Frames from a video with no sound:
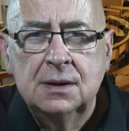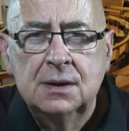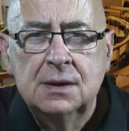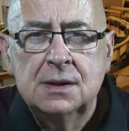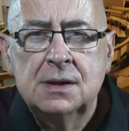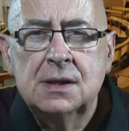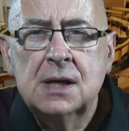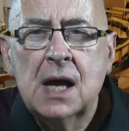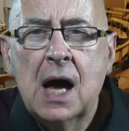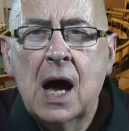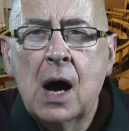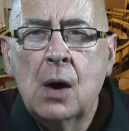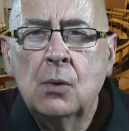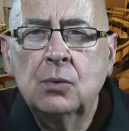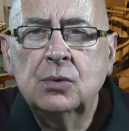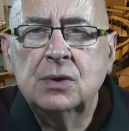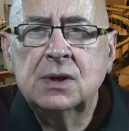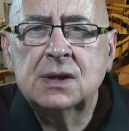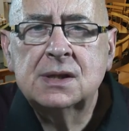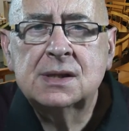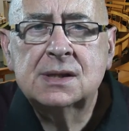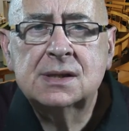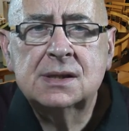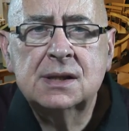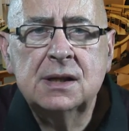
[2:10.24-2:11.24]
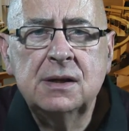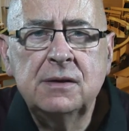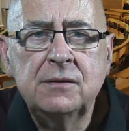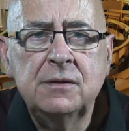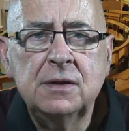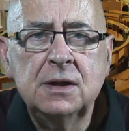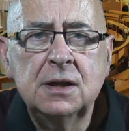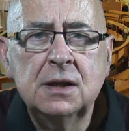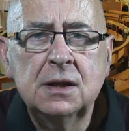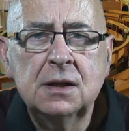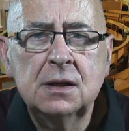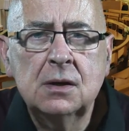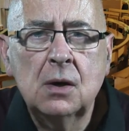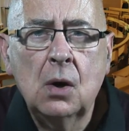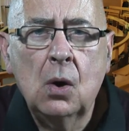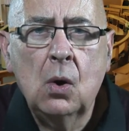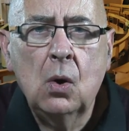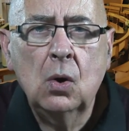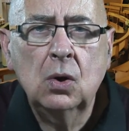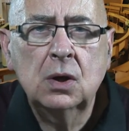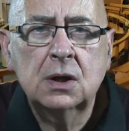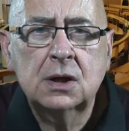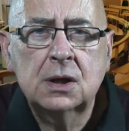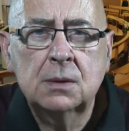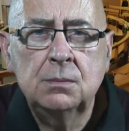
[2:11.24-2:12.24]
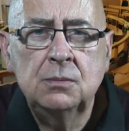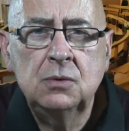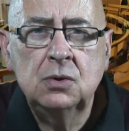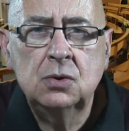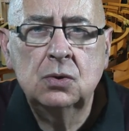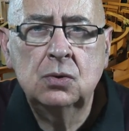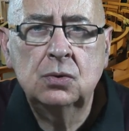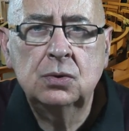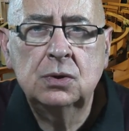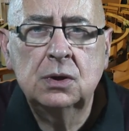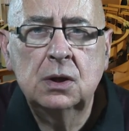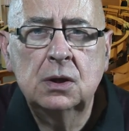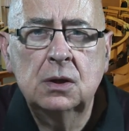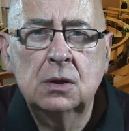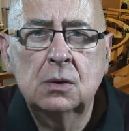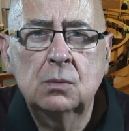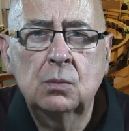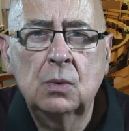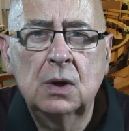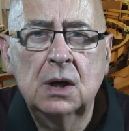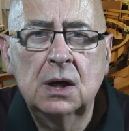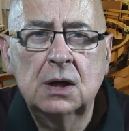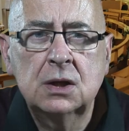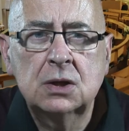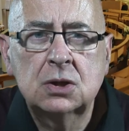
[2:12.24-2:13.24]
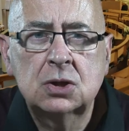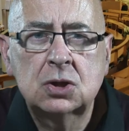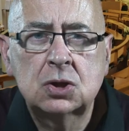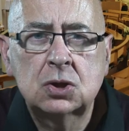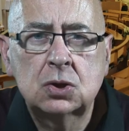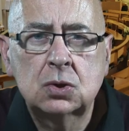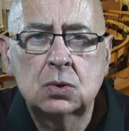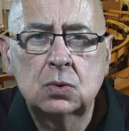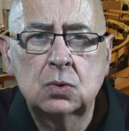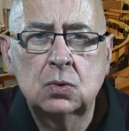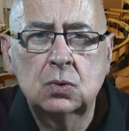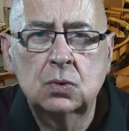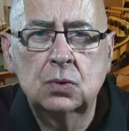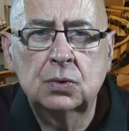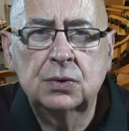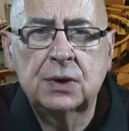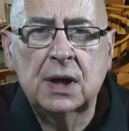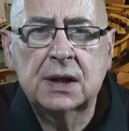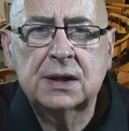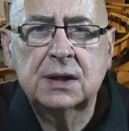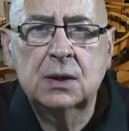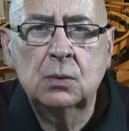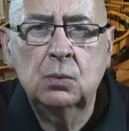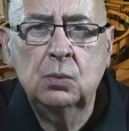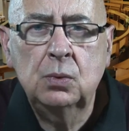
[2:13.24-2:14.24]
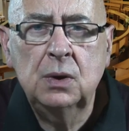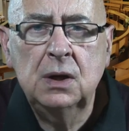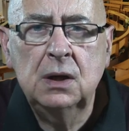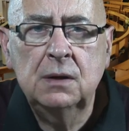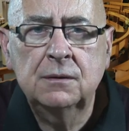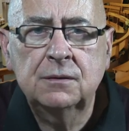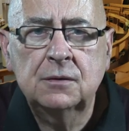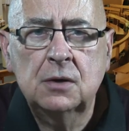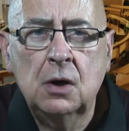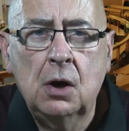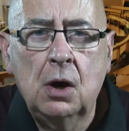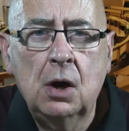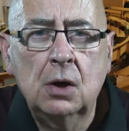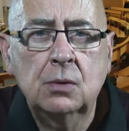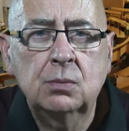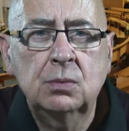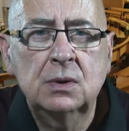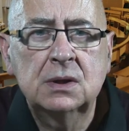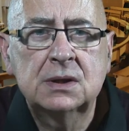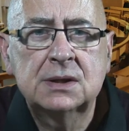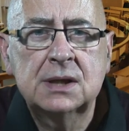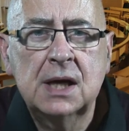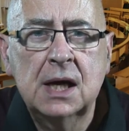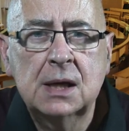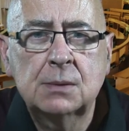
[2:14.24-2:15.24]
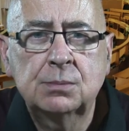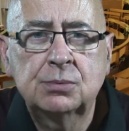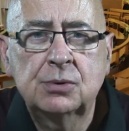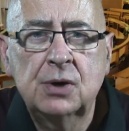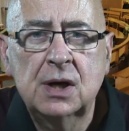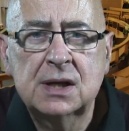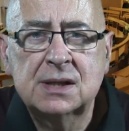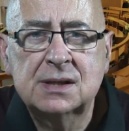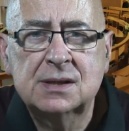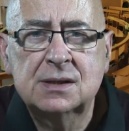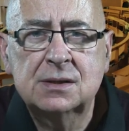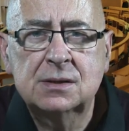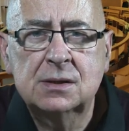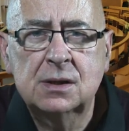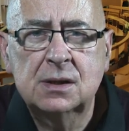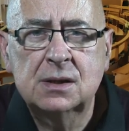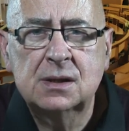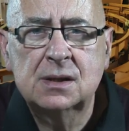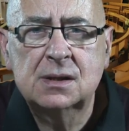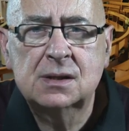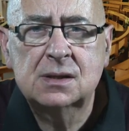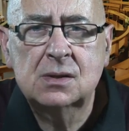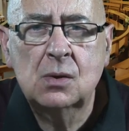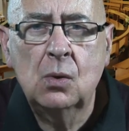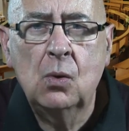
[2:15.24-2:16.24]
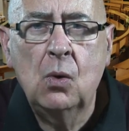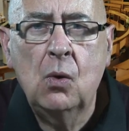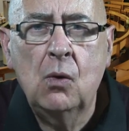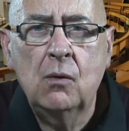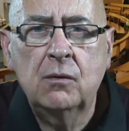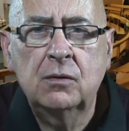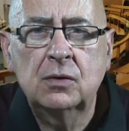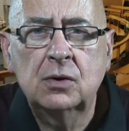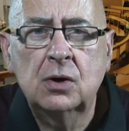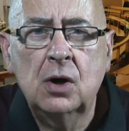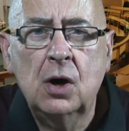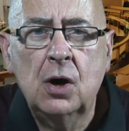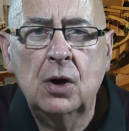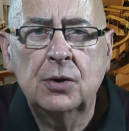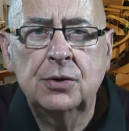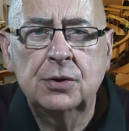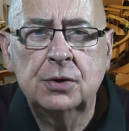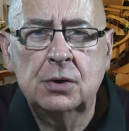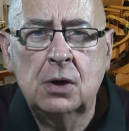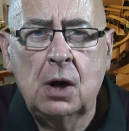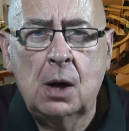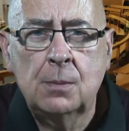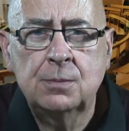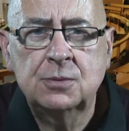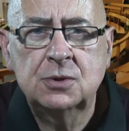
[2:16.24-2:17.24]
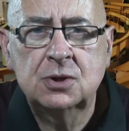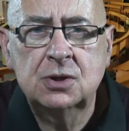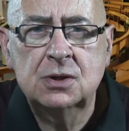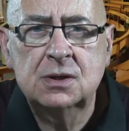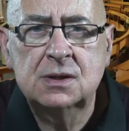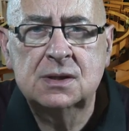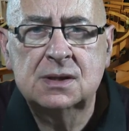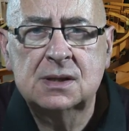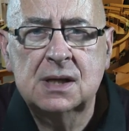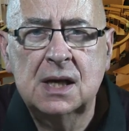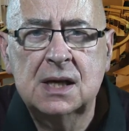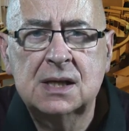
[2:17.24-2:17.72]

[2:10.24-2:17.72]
Now, receiving Holy Communion will ensure that the will of God will take precedence over other options,